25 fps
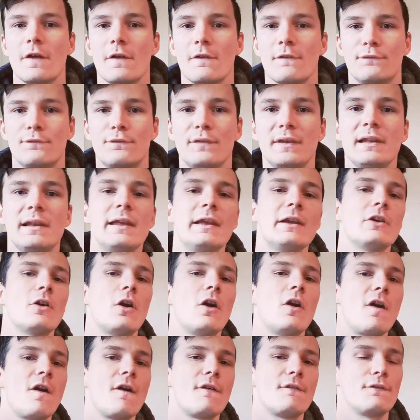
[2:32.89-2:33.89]
feeling
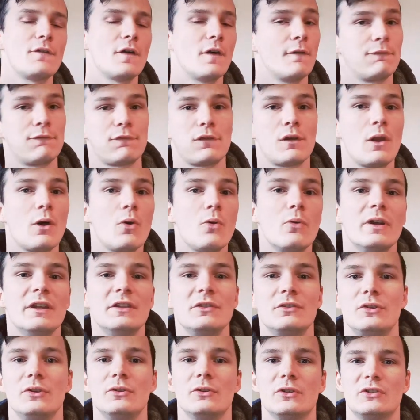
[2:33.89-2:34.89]
of a flow
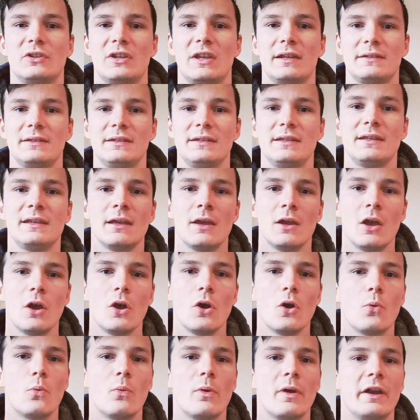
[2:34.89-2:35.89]
into your technique
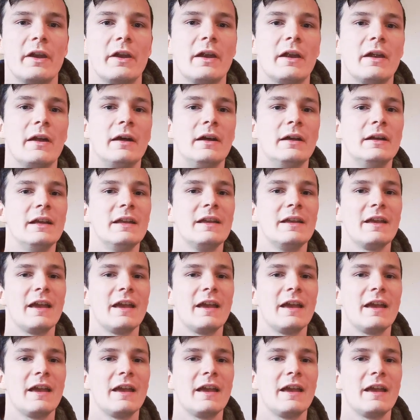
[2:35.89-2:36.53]
where